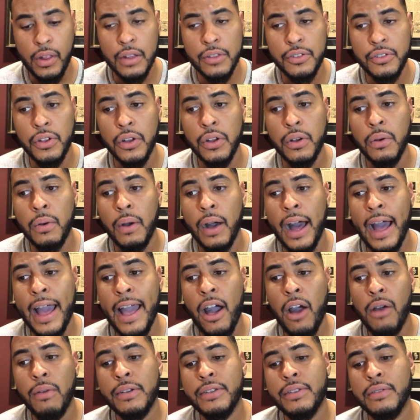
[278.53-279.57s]
So I
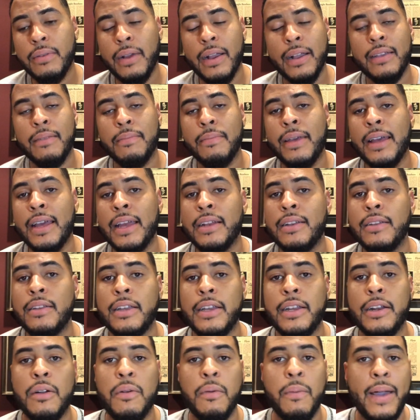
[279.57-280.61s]
always recommend,
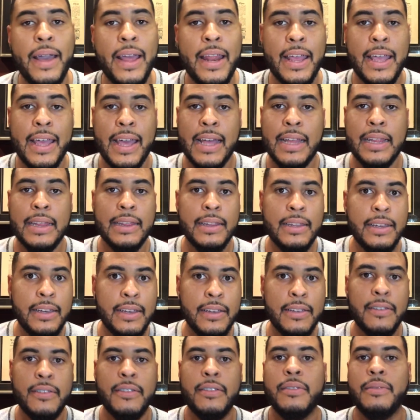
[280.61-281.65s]
waiting at
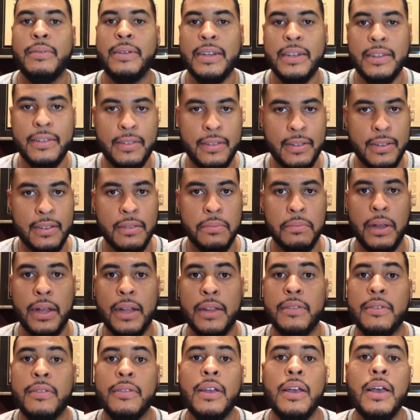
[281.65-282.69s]
least 3 to 6
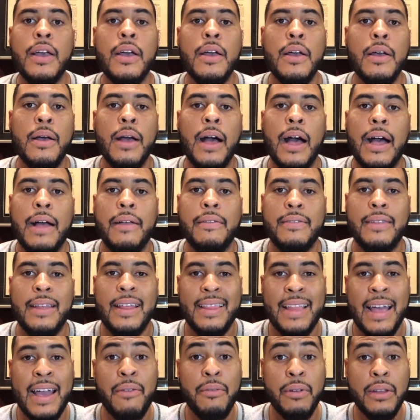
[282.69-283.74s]
months
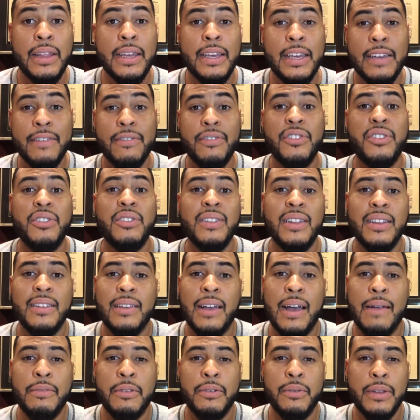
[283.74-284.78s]
And that really gives you the
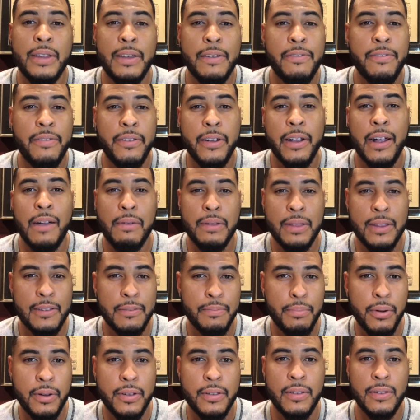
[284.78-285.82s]
time to really figure out what this
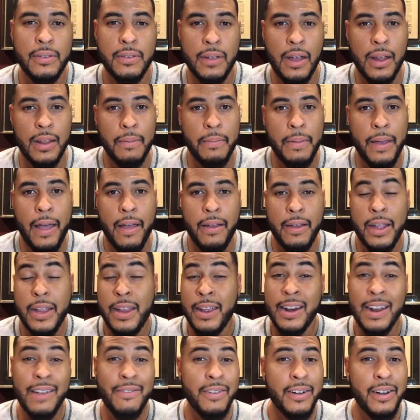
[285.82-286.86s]
person's all about. And
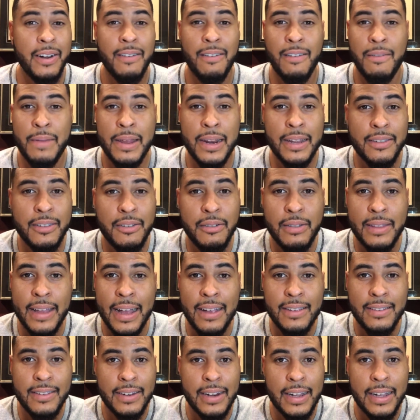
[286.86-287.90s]
you never know. I mean, it's
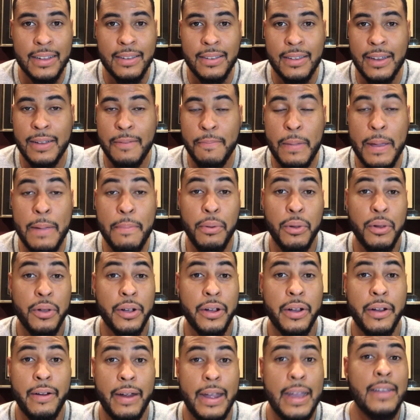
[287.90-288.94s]
2018. People
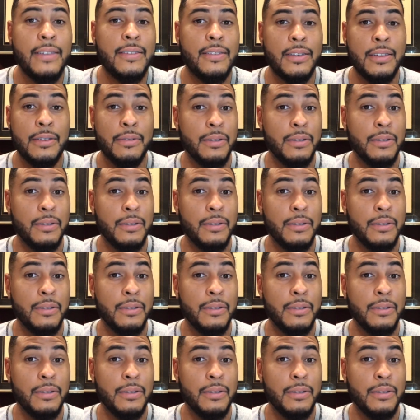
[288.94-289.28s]
are crazy.